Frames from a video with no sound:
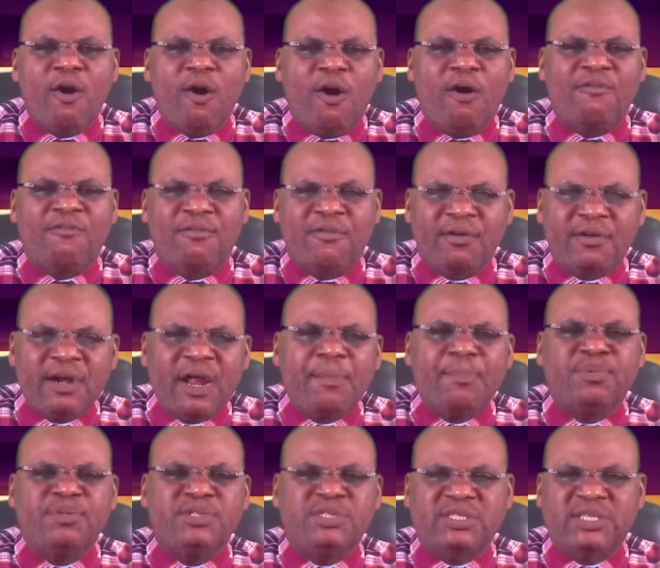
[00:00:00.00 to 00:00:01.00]
of
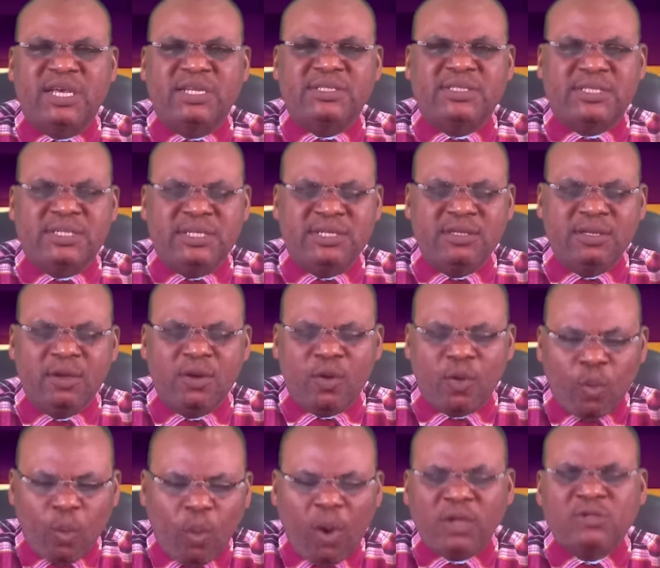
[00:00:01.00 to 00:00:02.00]
representing
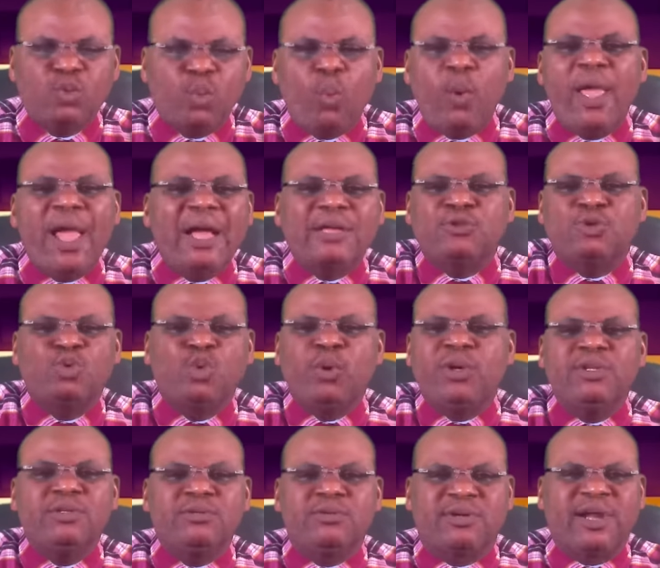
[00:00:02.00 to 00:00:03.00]
what we are
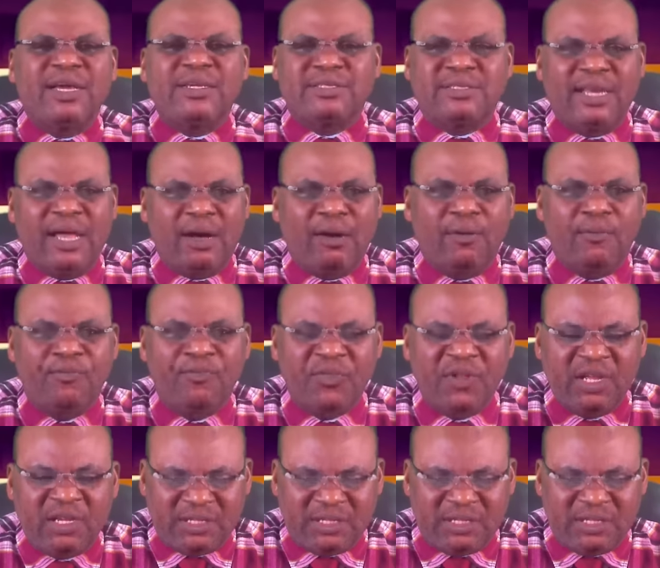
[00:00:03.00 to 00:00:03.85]
doing right now,